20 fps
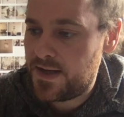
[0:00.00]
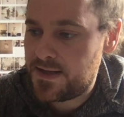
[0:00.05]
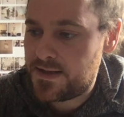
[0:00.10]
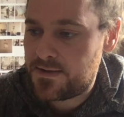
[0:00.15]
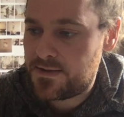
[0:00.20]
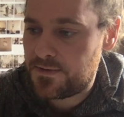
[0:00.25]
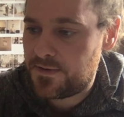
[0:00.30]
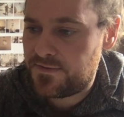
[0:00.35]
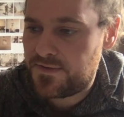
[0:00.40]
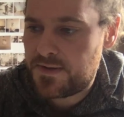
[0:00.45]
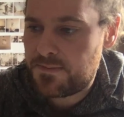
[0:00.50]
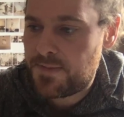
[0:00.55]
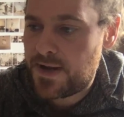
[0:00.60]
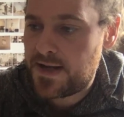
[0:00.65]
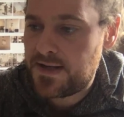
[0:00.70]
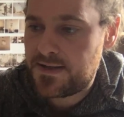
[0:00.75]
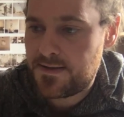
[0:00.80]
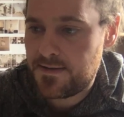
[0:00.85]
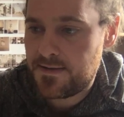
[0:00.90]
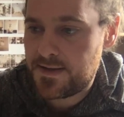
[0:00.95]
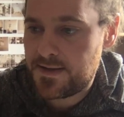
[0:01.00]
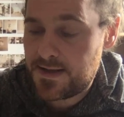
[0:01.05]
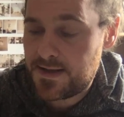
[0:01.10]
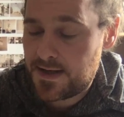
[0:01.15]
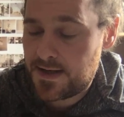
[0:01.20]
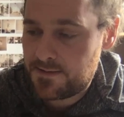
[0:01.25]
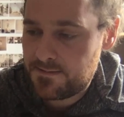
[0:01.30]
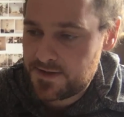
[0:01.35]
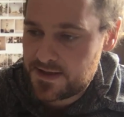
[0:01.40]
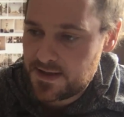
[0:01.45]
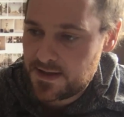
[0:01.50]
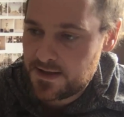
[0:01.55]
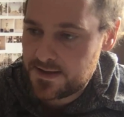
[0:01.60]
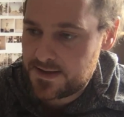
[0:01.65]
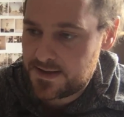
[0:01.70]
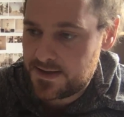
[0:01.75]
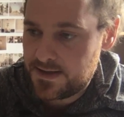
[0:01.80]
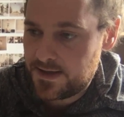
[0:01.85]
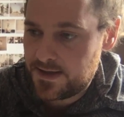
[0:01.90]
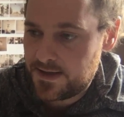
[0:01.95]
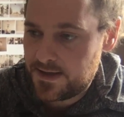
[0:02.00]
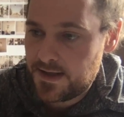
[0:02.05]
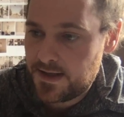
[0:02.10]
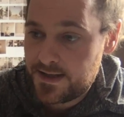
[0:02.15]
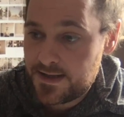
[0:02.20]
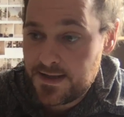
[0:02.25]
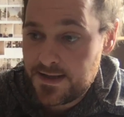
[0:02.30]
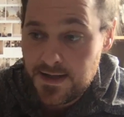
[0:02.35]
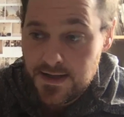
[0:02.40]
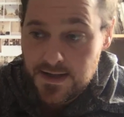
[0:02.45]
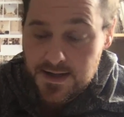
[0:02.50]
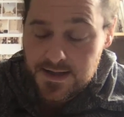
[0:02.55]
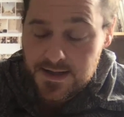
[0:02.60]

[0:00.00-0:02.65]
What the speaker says: It sort of depends on the circumstance and the light,